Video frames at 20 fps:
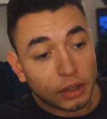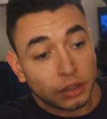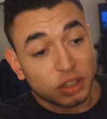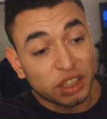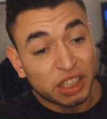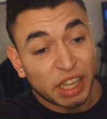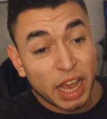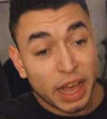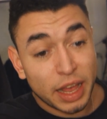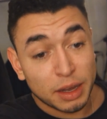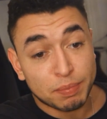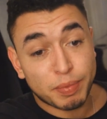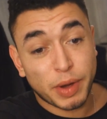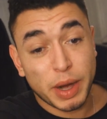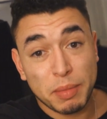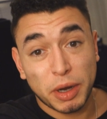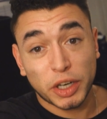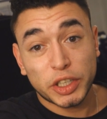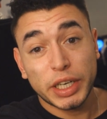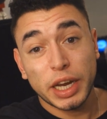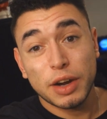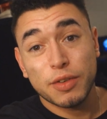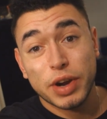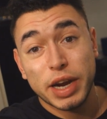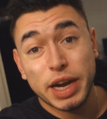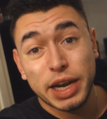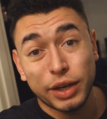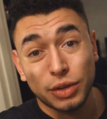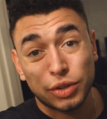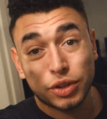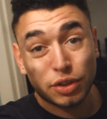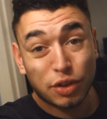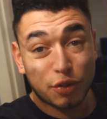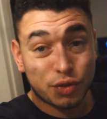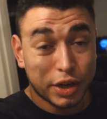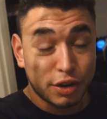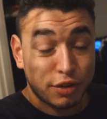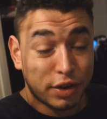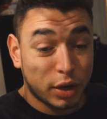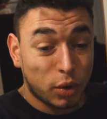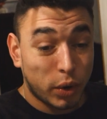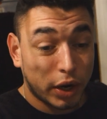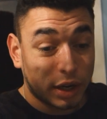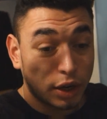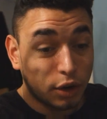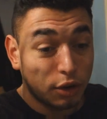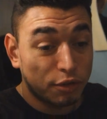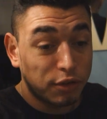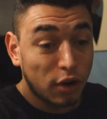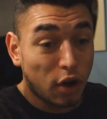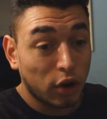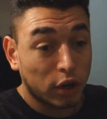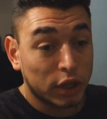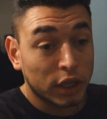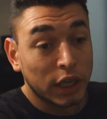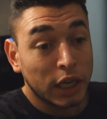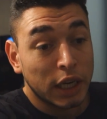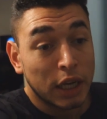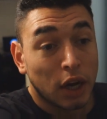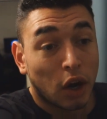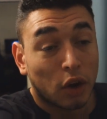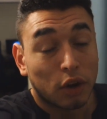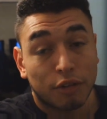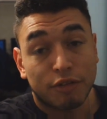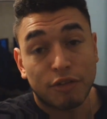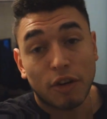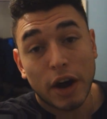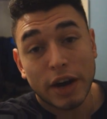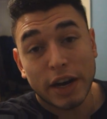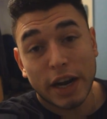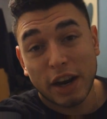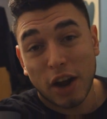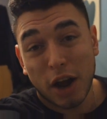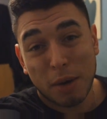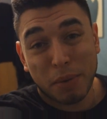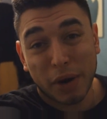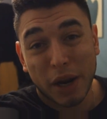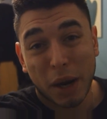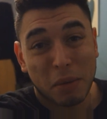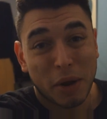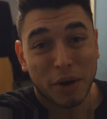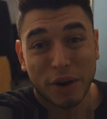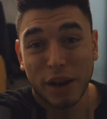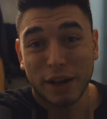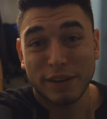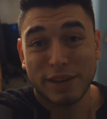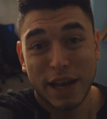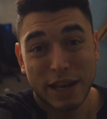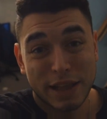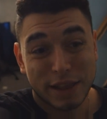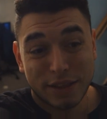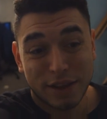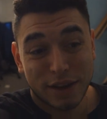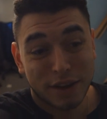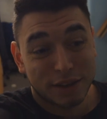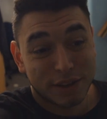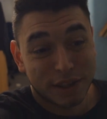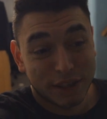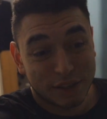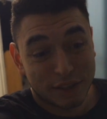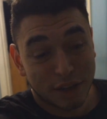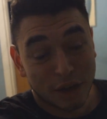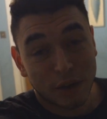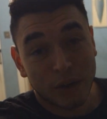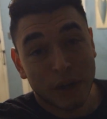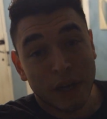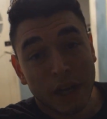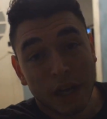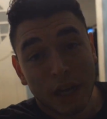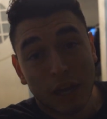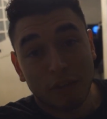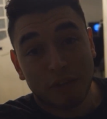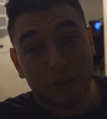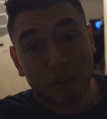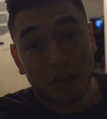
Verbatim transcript: so yeah, that's pretty much it really. It was just a really, really quick little vlog on a Friday night, probably uploaded like 10.30, so if